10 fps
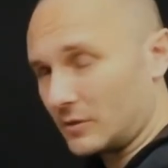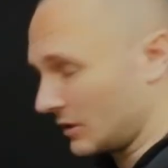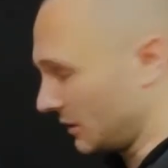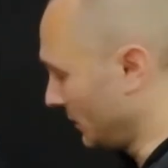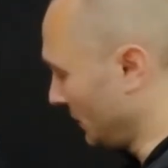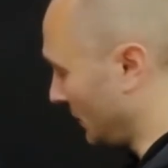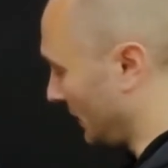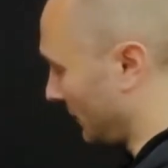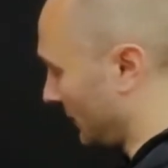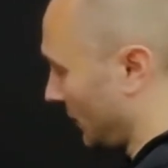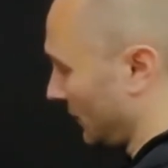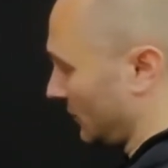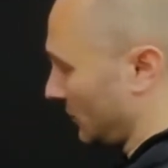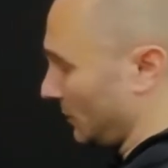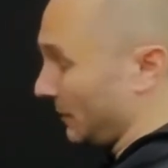2, we have got
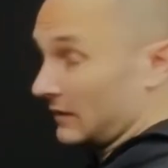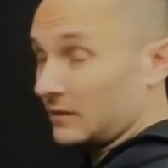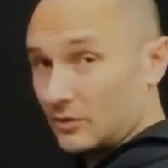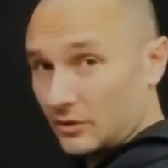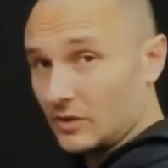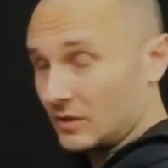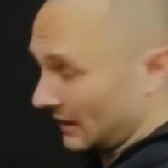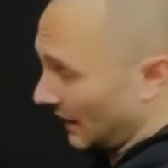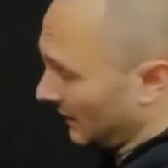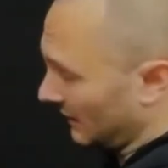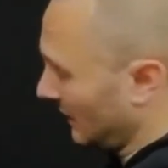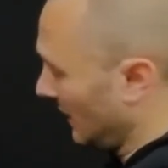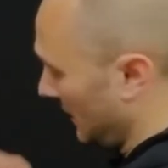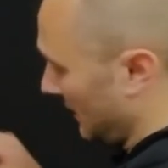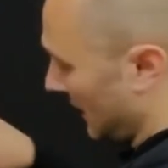the 2 belt adjusters at either
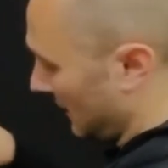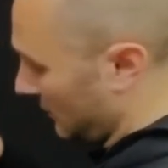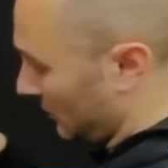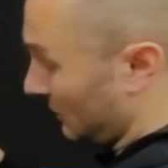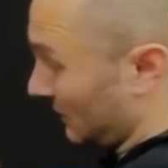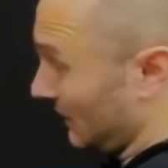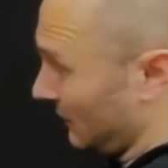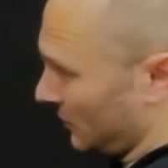side and the 2 sleeve